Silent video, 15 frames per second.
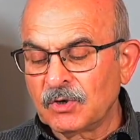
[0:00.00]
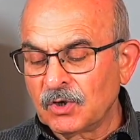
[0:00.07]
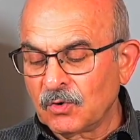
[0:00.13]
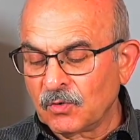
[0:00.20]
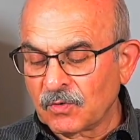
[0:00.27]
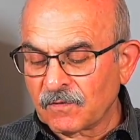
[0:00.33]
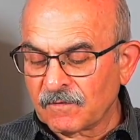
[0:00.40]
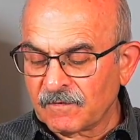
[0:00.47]

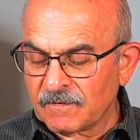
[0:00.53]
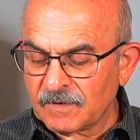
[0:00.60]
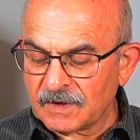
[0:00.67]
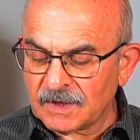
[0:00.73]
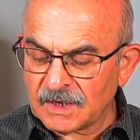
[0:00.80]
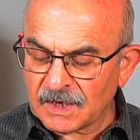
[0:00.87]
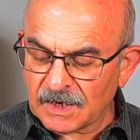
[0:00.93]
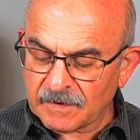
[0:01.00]
or
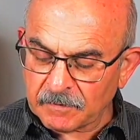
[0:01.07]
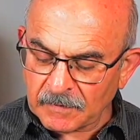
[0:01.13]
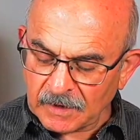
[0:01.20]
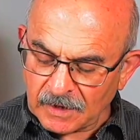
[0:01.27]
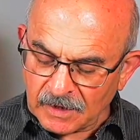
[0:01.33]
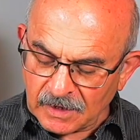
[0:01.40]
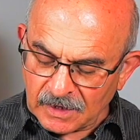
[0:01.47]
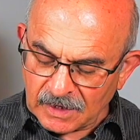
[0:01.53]
in
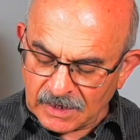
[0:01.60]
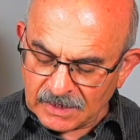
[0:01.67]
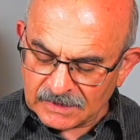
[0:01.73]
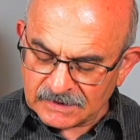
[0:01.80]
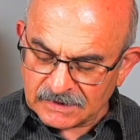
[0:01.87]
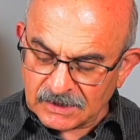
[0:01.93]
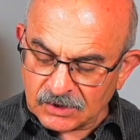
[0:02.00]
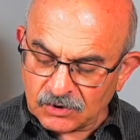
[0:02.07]
the
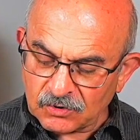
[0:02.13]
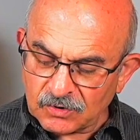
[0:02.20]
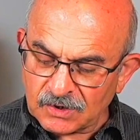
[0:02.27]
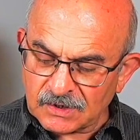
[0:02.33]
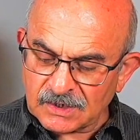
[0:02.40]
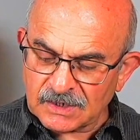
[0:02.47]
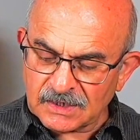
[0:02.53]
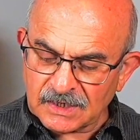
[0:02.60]

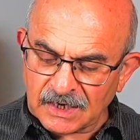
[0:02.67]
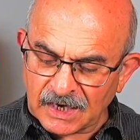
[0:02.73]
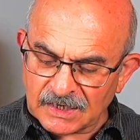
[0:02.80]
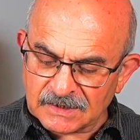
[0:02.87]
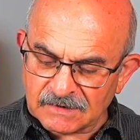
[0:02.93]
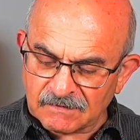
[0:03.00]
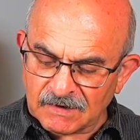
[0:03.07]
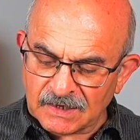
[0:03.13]
security
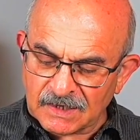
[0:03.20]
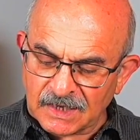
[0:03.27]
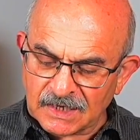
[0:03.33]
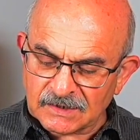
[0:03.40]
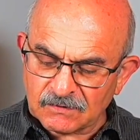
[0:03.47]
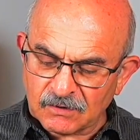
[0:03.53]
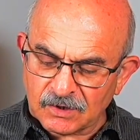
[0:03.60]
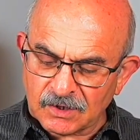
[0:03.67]
as well.
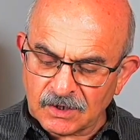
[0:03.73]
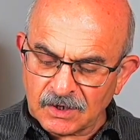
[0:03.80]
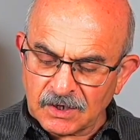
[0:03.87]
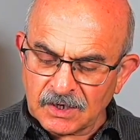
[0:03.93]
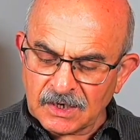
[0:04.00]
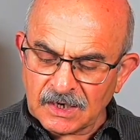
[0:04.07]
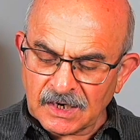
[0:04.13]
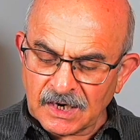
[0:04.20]
That's why
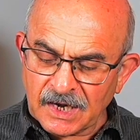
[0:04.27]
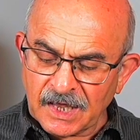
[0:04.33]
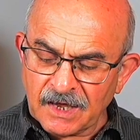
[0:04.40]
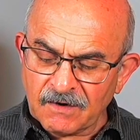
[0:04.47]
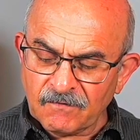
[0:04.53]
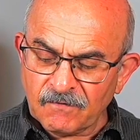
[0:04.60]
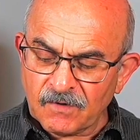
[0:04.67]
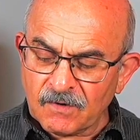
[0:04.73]

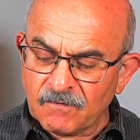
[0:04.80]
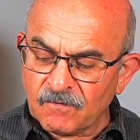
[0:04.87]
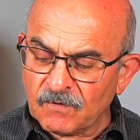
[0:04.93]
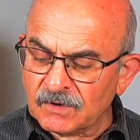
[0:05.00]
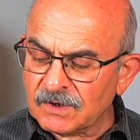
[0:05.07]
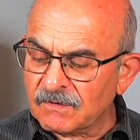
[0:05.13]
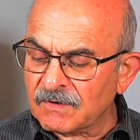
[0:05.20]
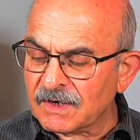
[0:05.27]
learn from
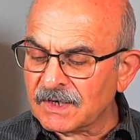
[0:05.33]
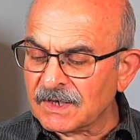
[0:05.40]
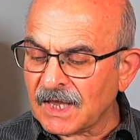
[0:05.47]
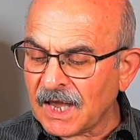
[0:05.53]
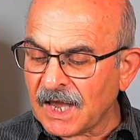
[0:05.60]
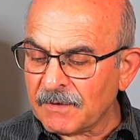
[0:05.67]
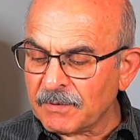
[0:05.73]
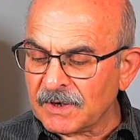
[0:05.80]
whatever it
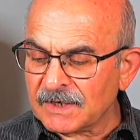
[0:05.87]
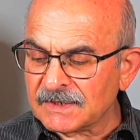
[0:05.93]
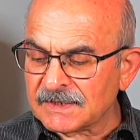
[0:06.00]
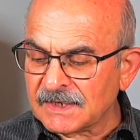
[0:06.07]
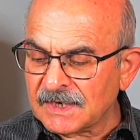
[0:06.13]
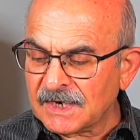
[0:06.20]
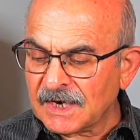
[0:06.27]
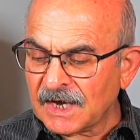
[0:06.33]

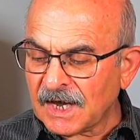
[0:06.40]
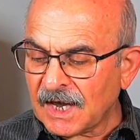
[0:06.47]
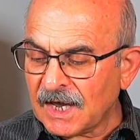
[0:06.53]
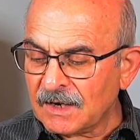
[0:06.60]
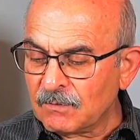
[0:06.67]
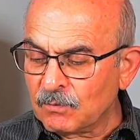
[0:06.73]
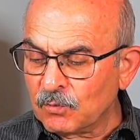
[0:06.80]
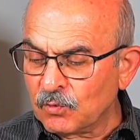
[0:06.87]
happens
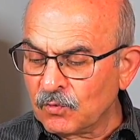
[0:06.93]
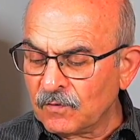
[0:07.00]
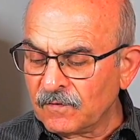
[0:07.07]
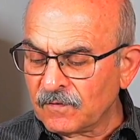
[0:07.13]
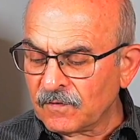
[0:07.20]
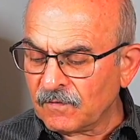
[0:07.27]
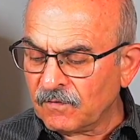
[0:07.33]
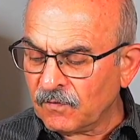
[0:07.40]
and
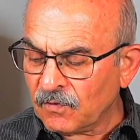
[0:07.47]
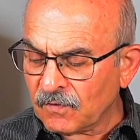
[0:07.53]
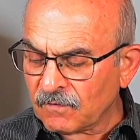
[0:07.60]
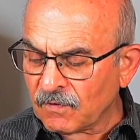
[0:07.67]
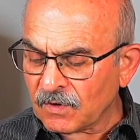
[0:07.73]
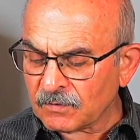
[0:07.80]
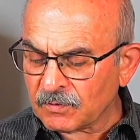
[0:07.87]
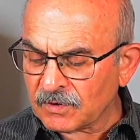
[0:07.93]
move
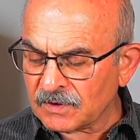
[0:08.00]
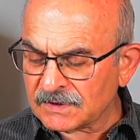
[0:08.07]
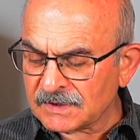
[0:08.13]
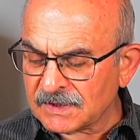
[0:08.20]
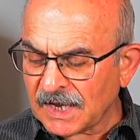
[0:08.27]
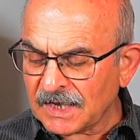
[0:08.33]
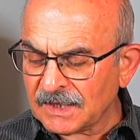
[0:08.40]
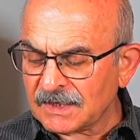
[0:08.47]
forward, because
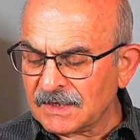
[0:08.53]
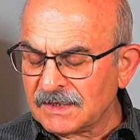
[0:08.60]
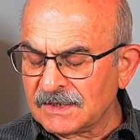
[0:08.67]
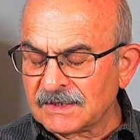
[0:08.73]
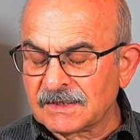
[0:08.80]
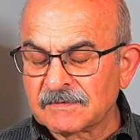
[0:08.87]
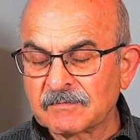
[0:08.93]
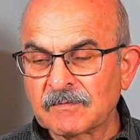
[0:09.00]
that
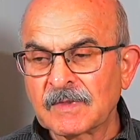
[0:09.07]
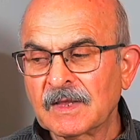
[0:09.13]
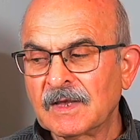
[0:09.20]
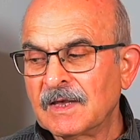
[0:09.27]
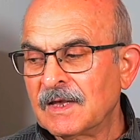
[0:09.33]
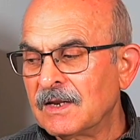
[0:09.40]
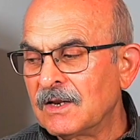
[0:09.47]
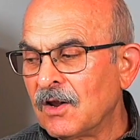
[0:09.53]
is
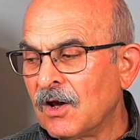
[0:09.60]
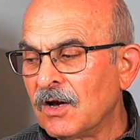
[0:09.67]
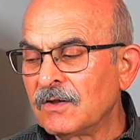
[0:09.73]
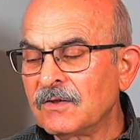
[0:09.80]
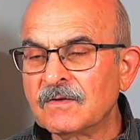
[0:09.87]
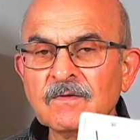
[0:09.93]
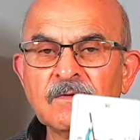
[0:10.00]
not